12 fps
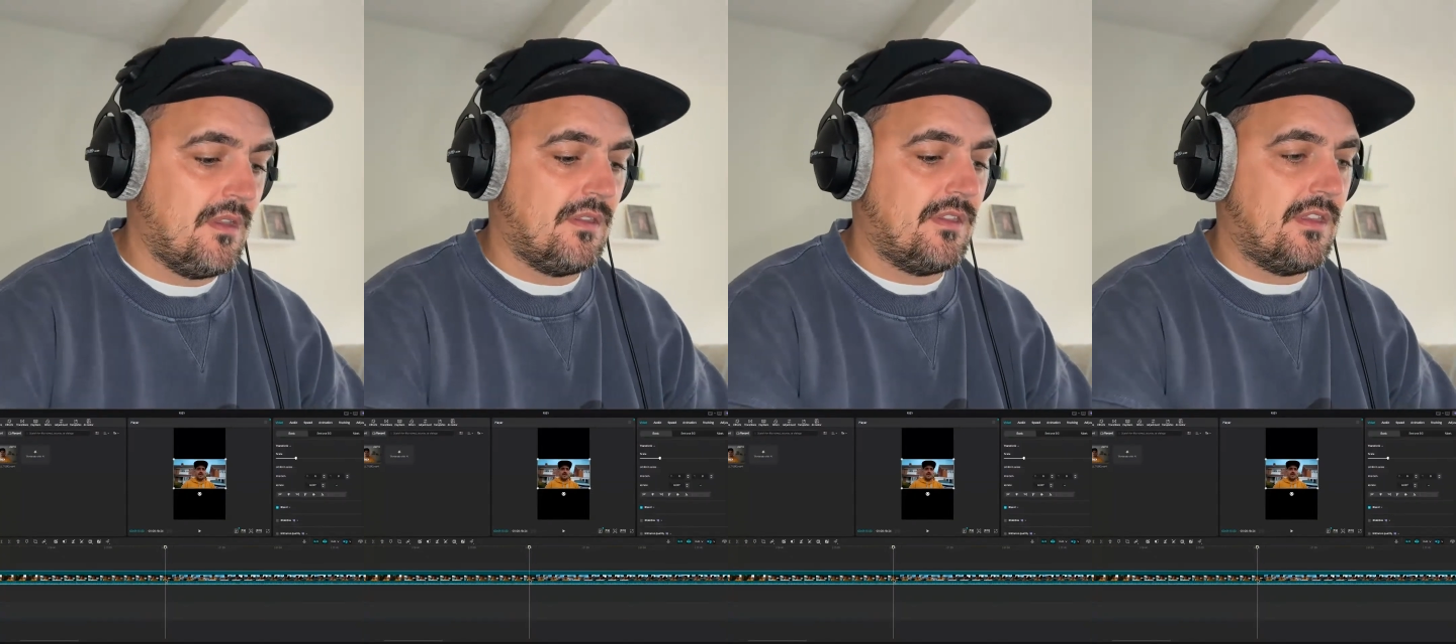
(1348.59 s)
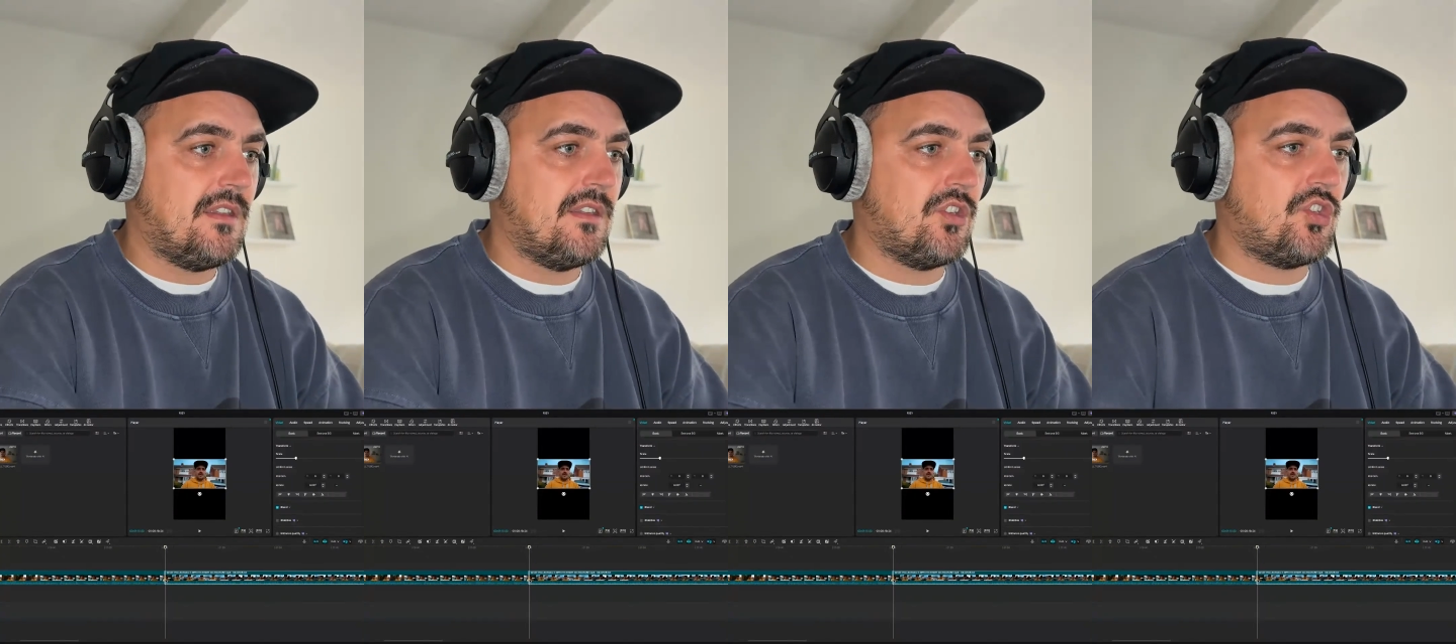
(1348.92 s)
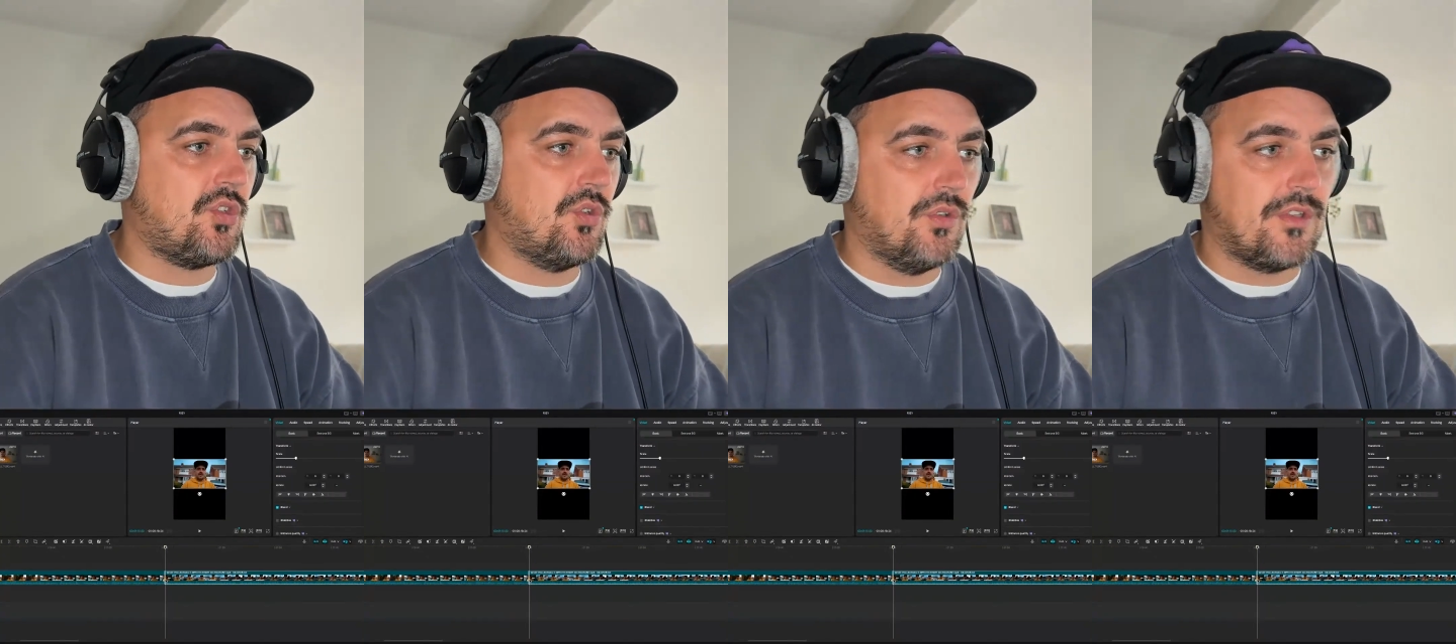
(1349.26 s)
This is a
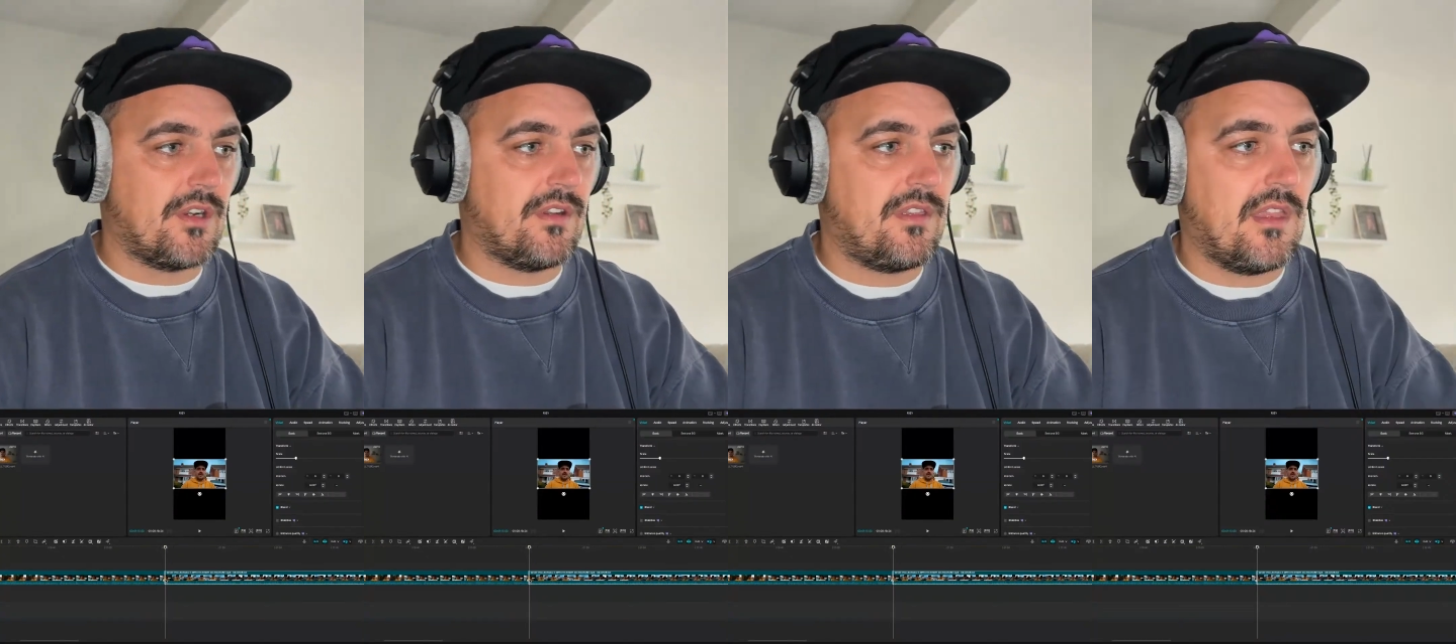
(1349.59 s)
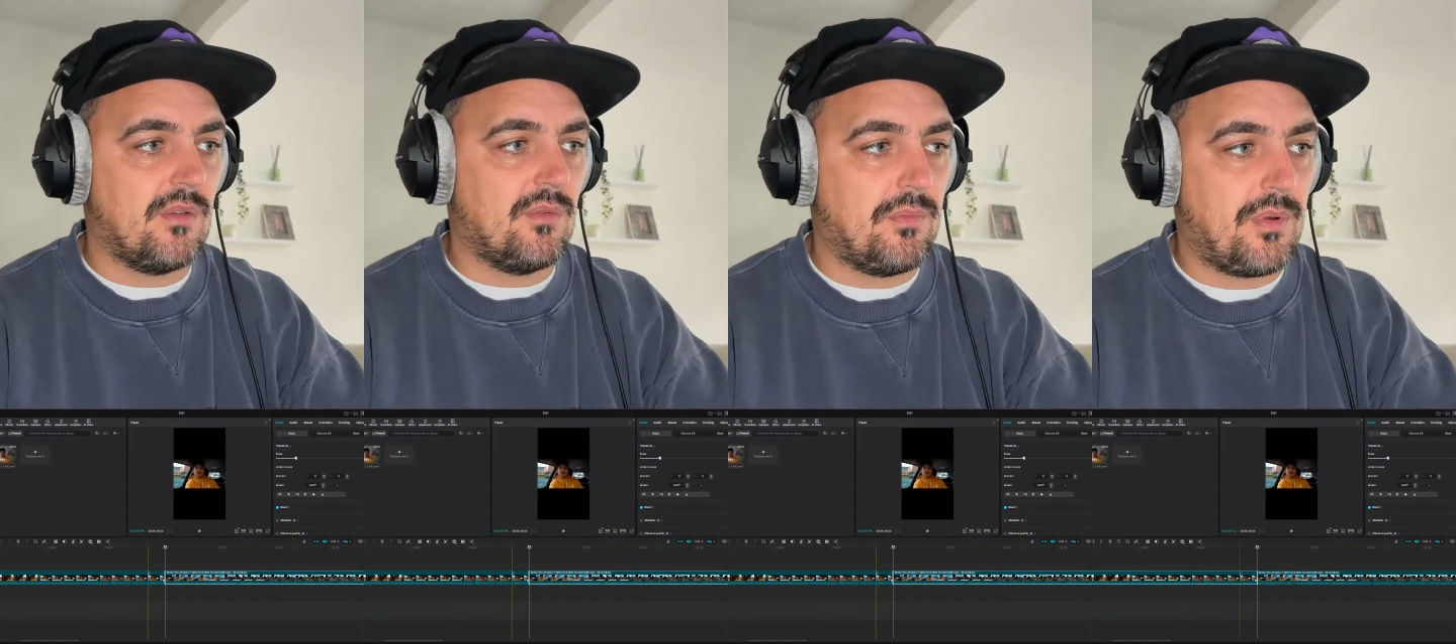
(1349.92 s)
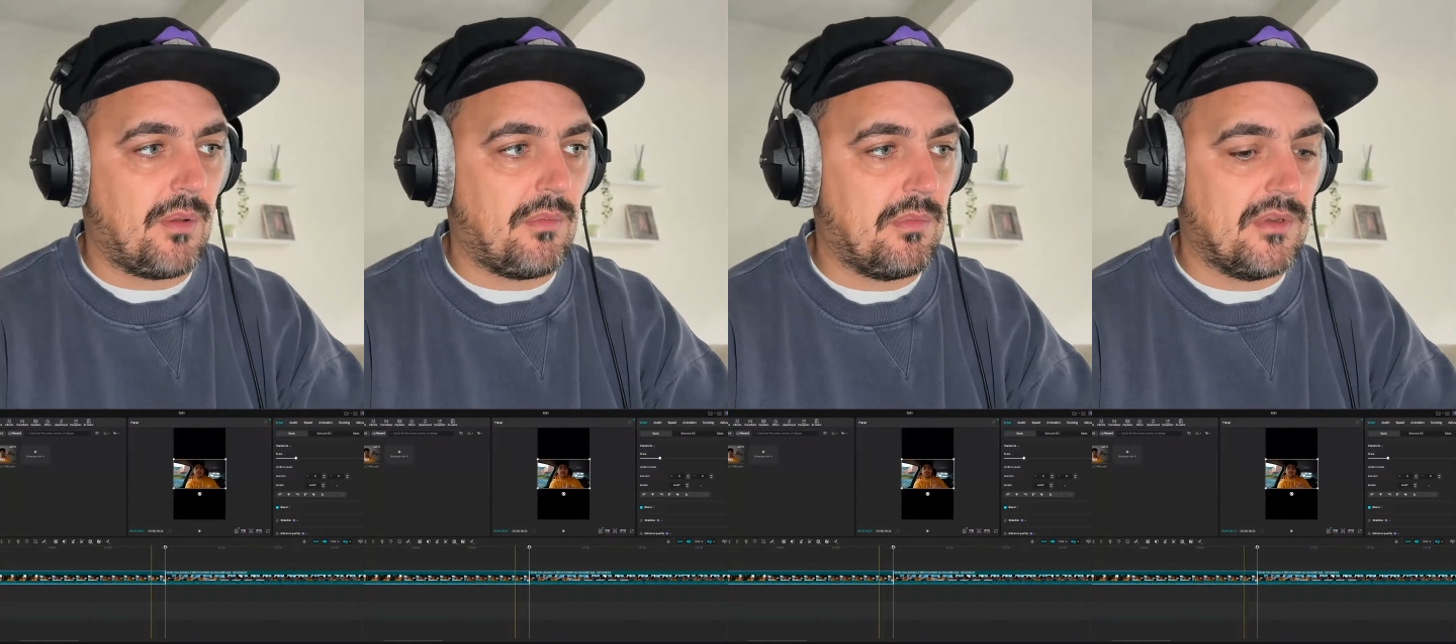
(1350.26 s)
short that I think will
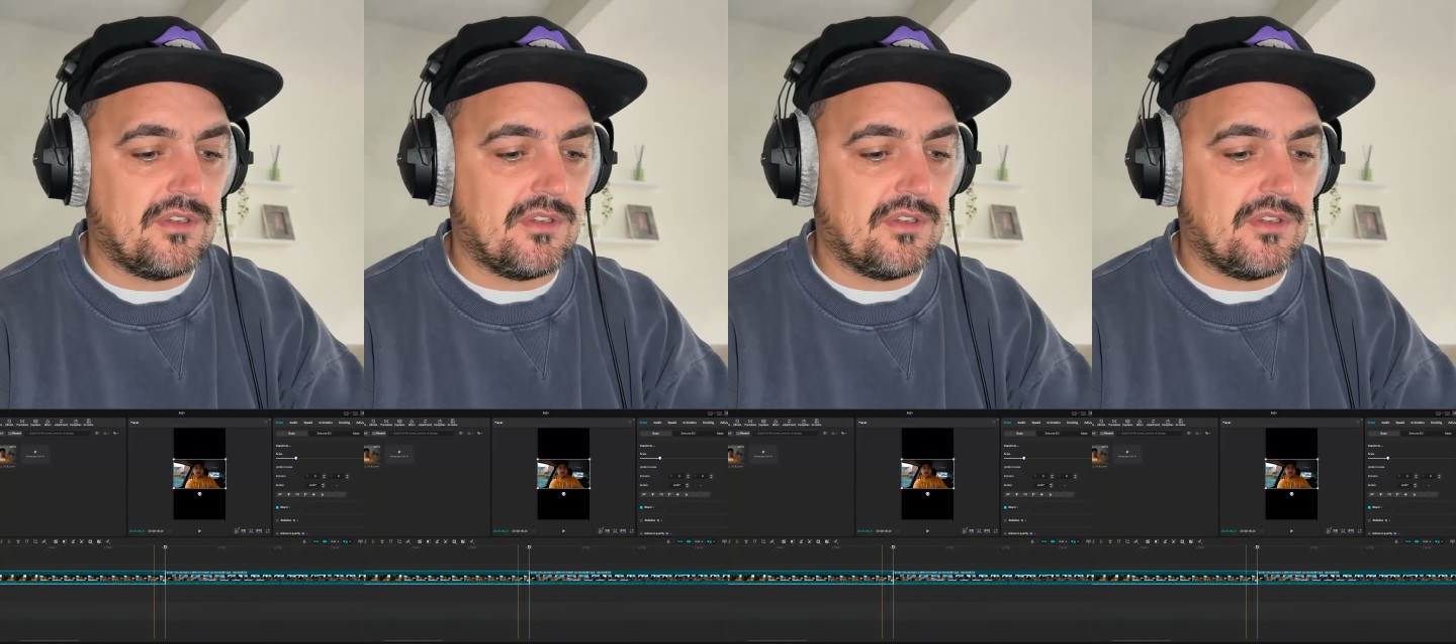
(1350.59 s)
probably